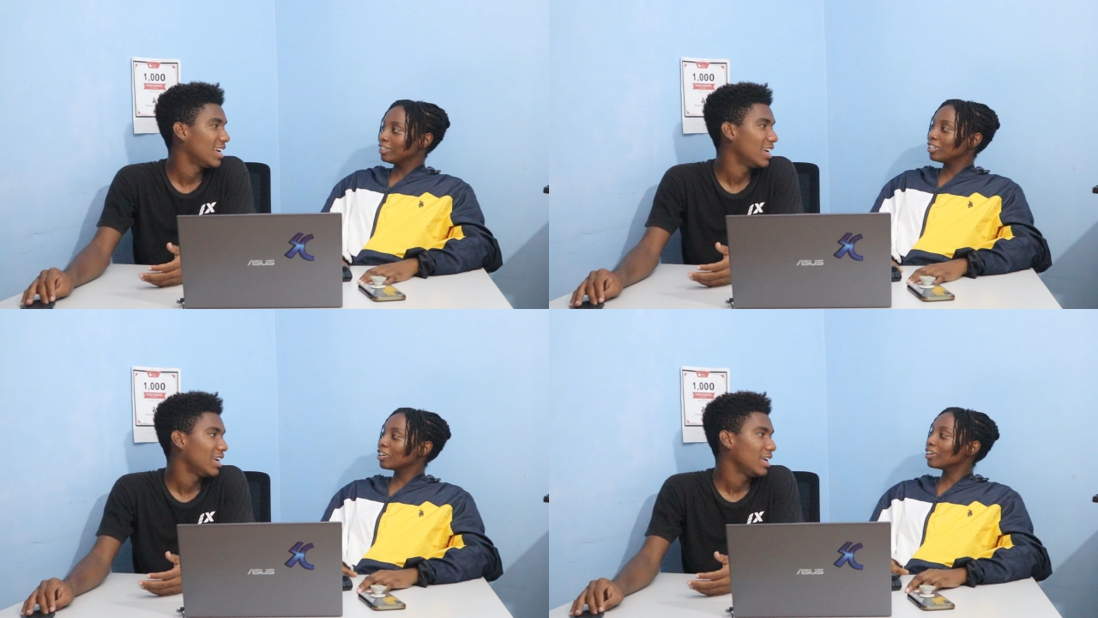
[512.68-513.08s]

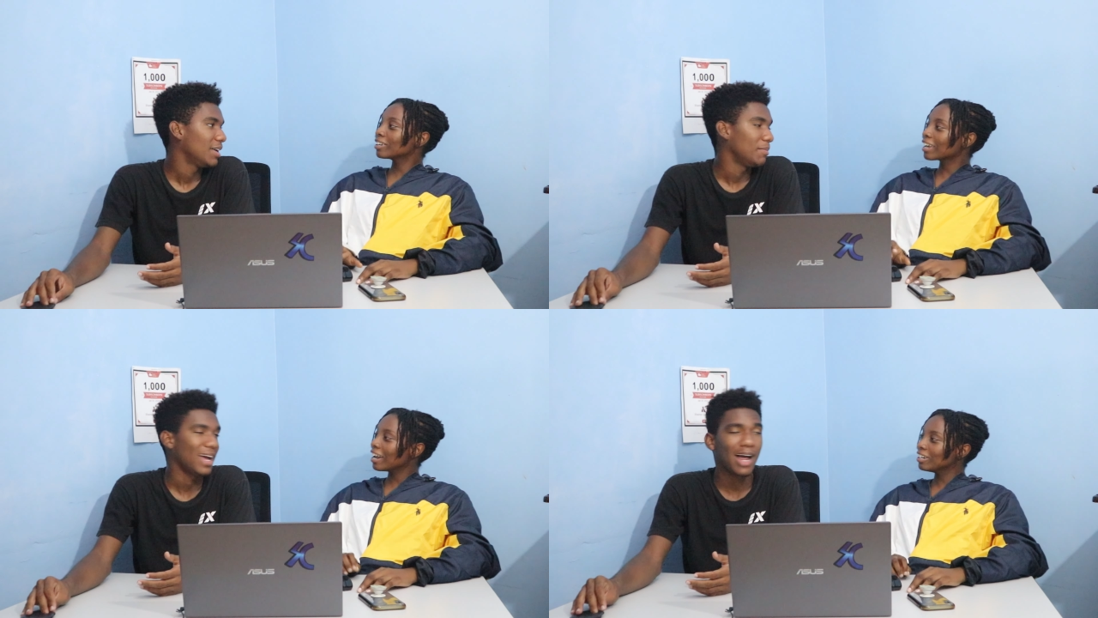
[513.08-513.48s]
Speaker 1: You're
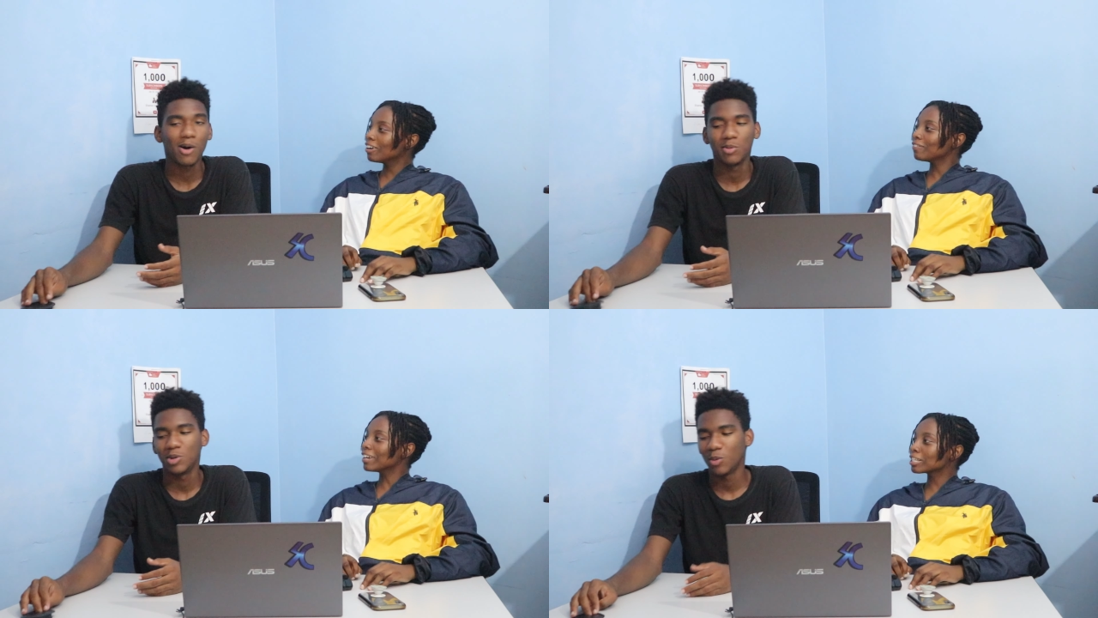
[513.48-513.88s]
kind
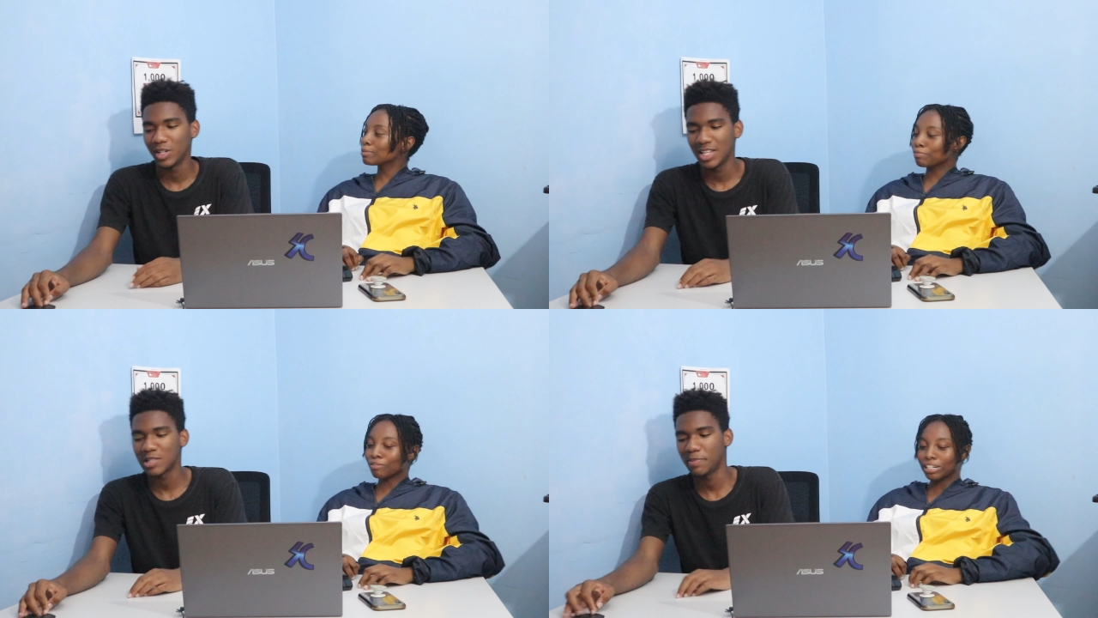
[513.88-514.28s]
now, of
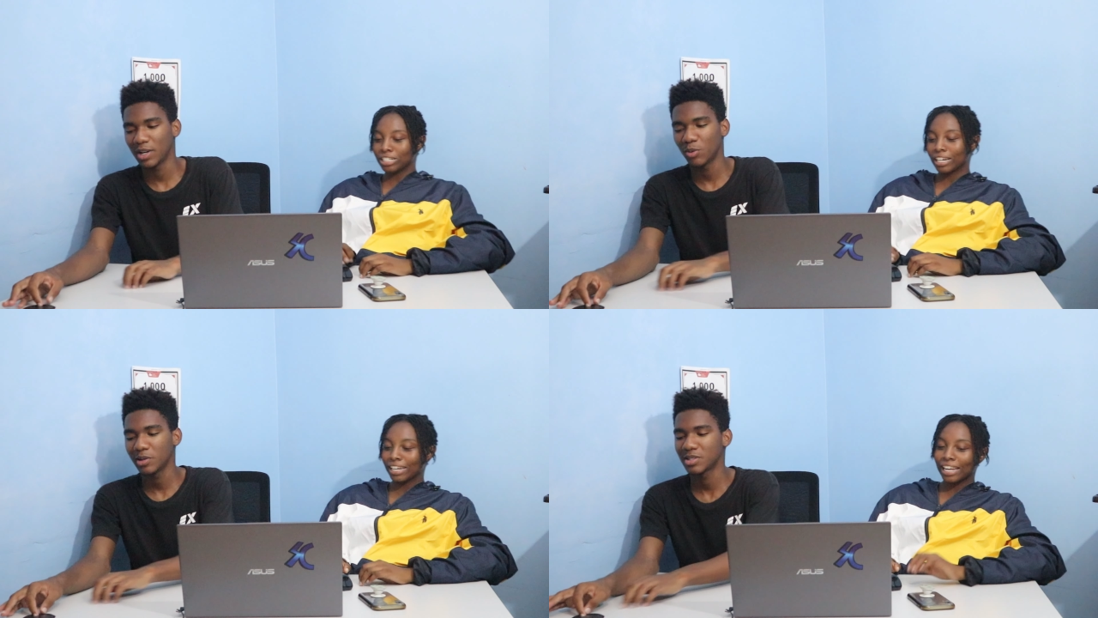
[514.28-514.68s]

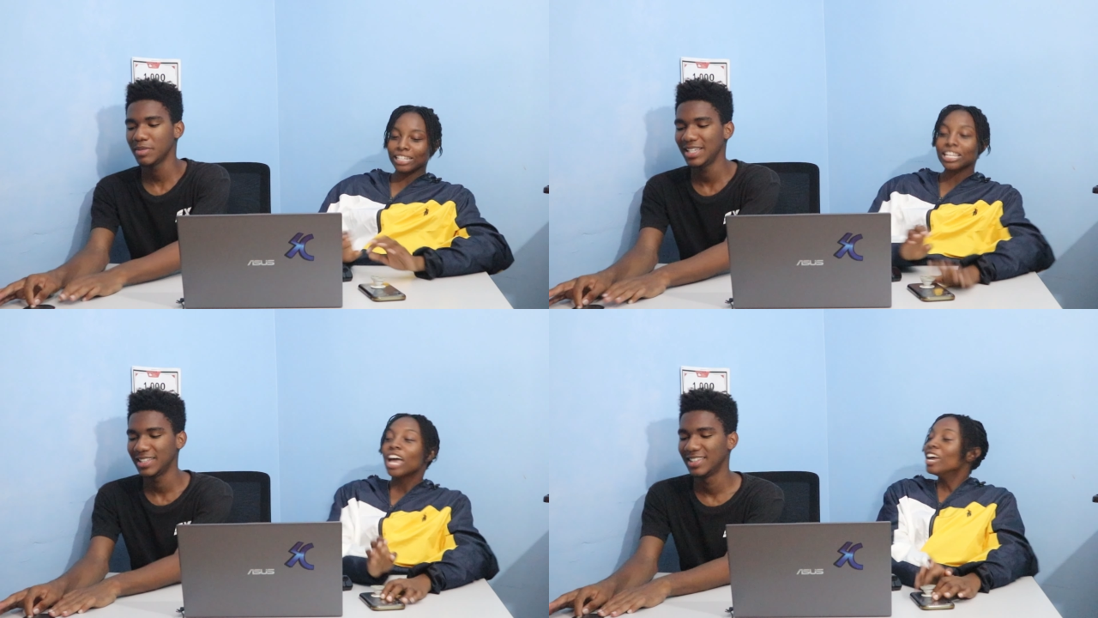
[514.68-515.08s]

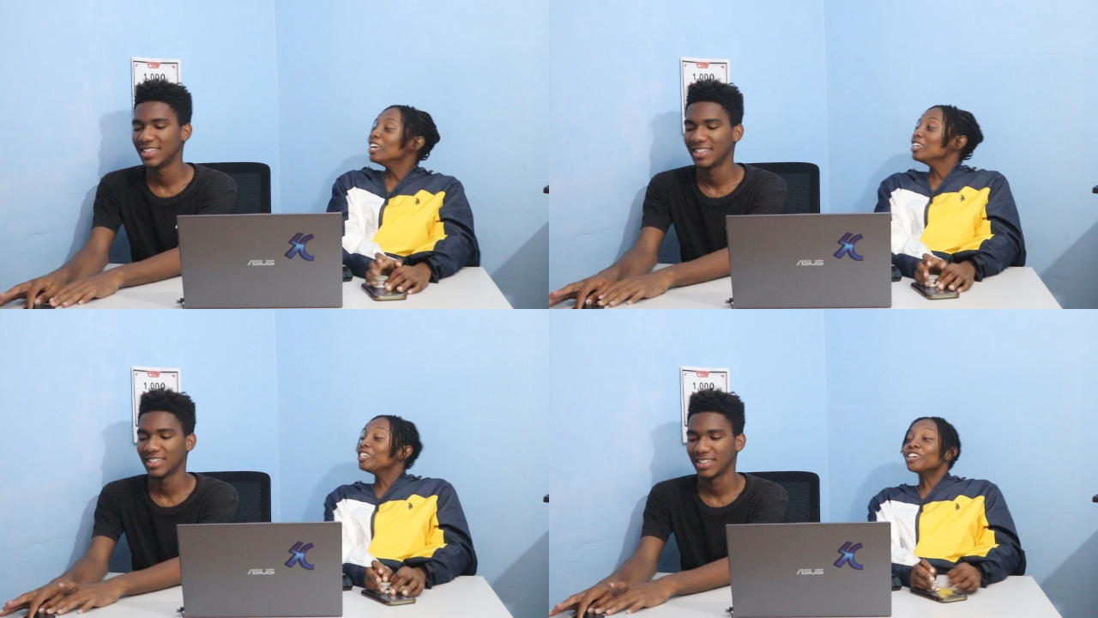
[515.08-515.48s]
expressionless.
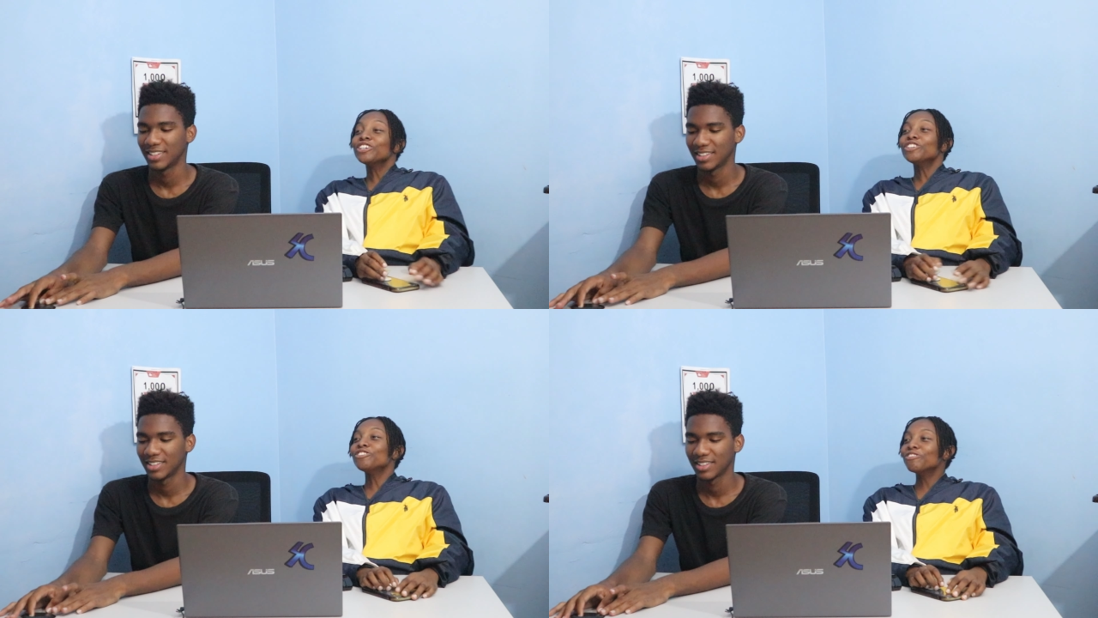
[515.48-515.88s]
You
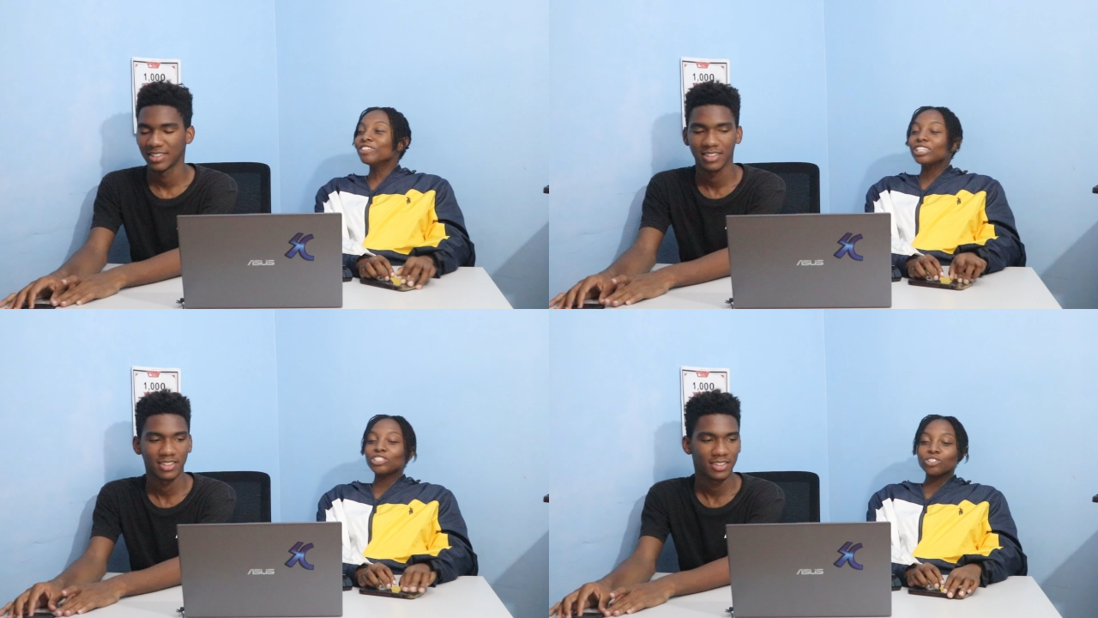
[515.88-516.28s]
you don't
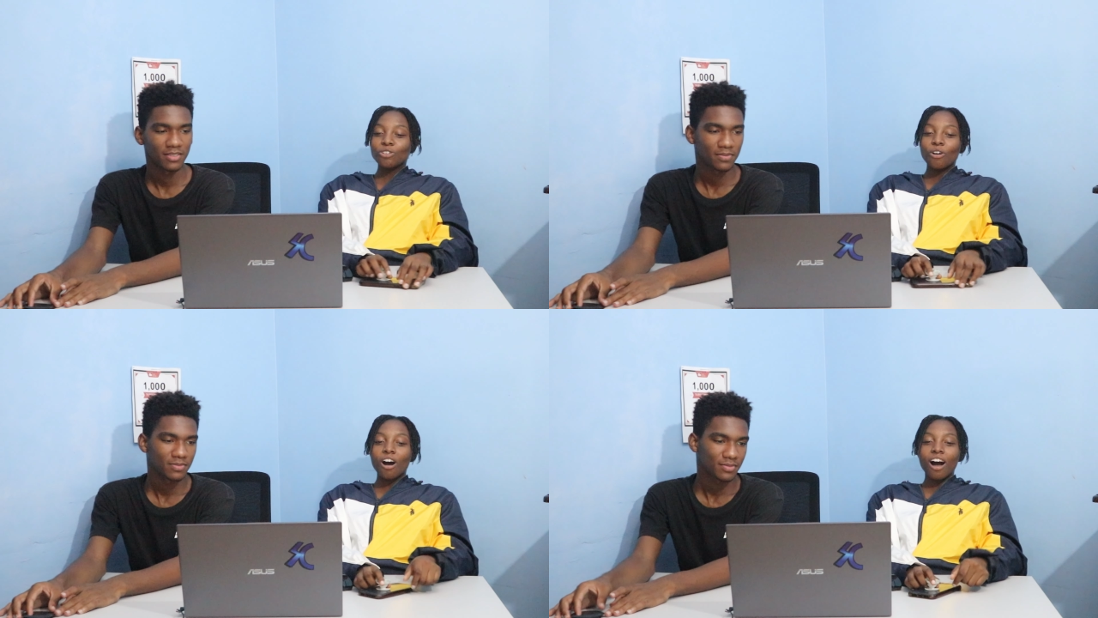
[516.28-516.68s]
really
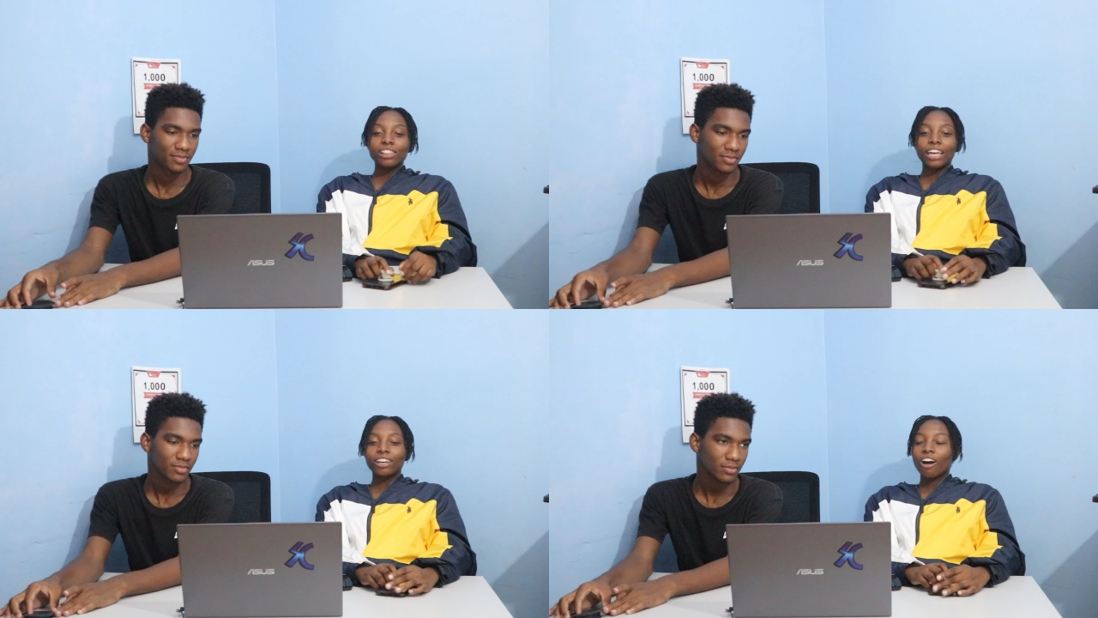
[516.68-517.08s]
show
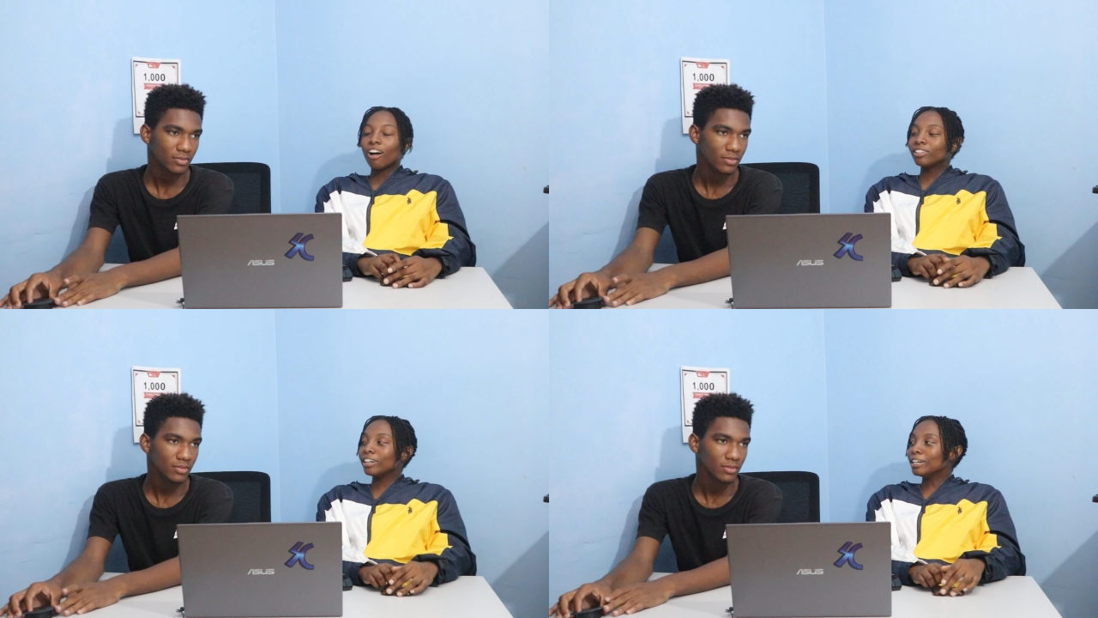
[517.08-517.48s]
like
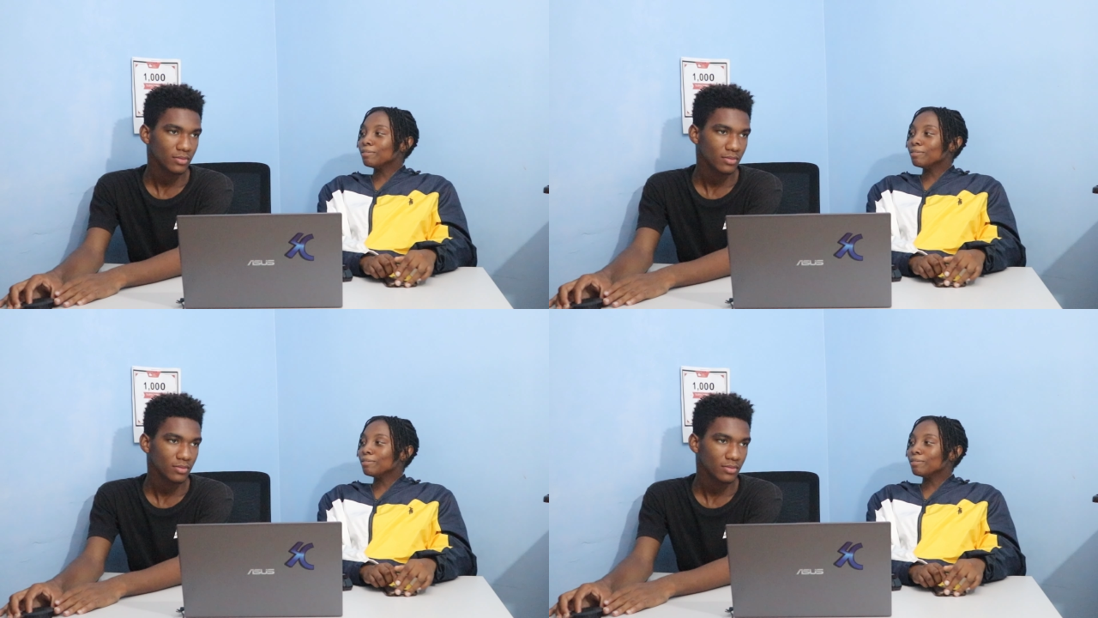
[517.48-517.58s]
all your